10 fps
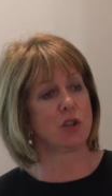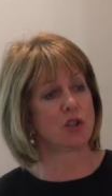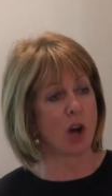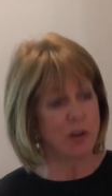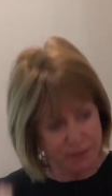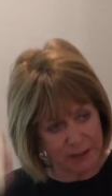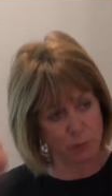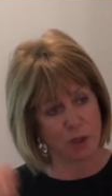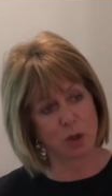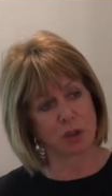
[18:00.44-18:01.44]
you're doffing,
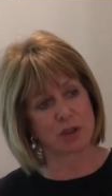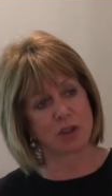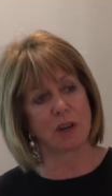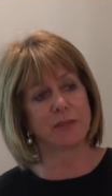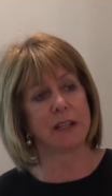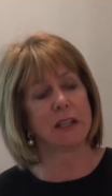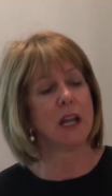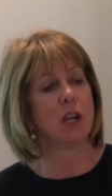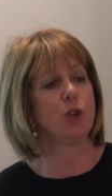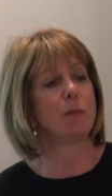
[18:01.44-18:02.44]
we call it doffing,
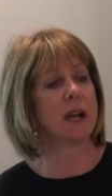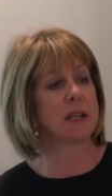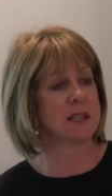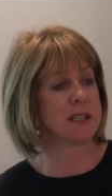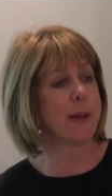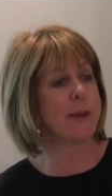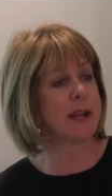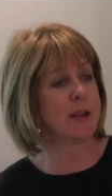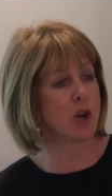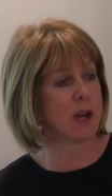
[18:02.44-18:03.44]
you might
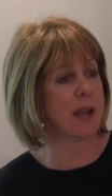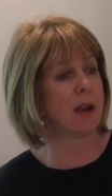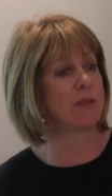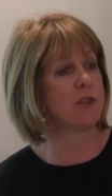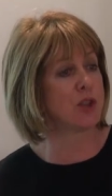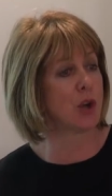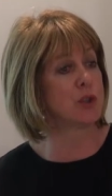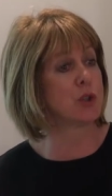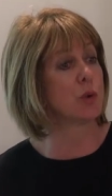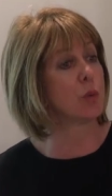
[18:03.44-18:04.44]
contaminate your hair if you don't
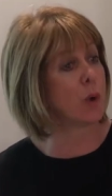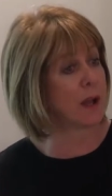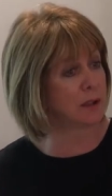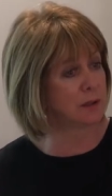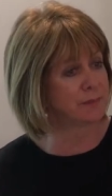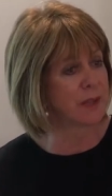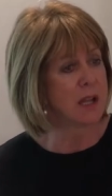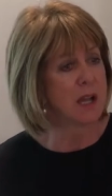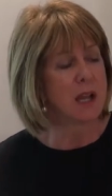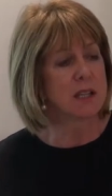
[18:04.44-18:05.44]
do it well.
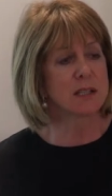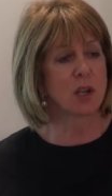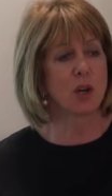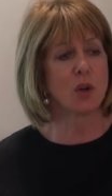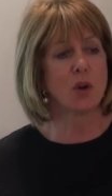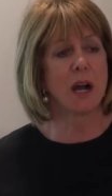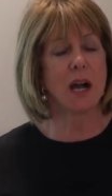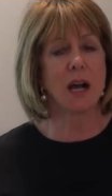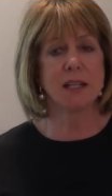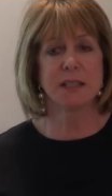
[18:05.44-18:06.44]
So
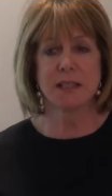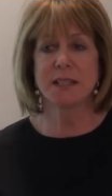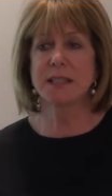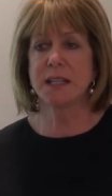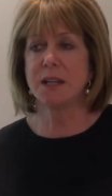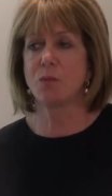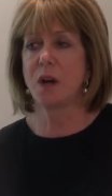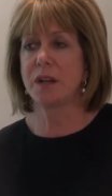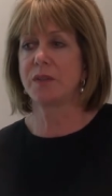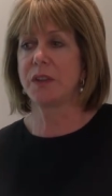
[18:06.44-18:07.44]
I did see
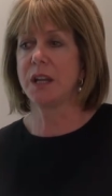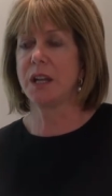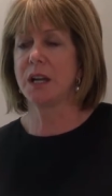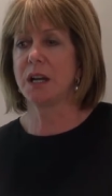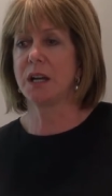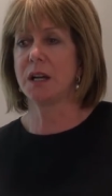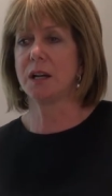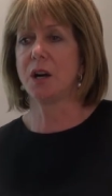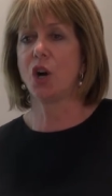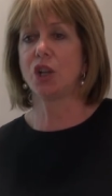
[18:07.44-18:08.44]
one of the
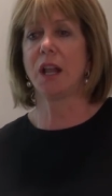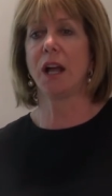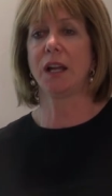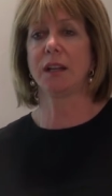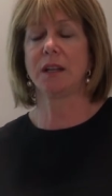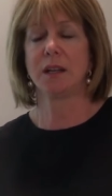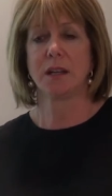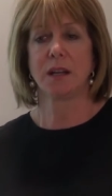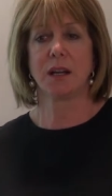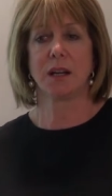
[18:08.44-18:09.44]
uh, online
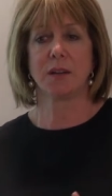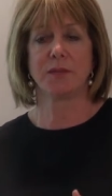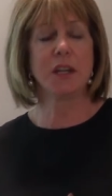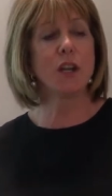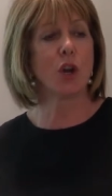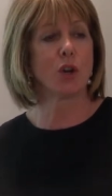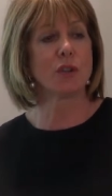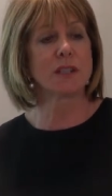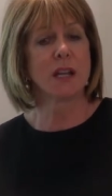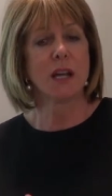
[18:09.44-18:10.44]
uh,
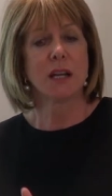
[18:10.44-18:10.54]
videos